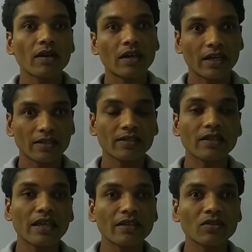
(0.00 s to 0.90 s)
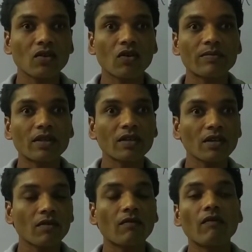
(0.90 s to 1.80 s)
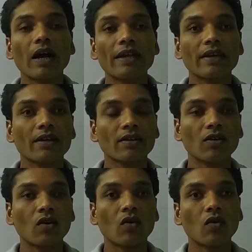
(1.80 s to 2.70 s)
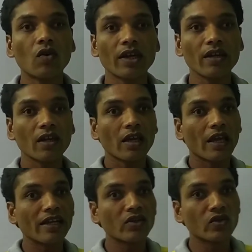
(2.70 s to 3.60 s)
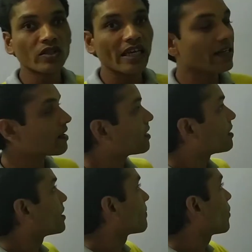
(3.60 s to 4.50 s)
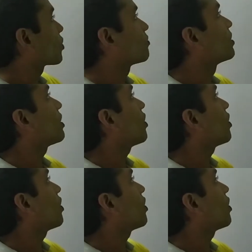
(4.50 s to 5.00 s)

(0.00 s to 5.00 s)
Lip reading: resistance of the wire. Okay, and you know that the formula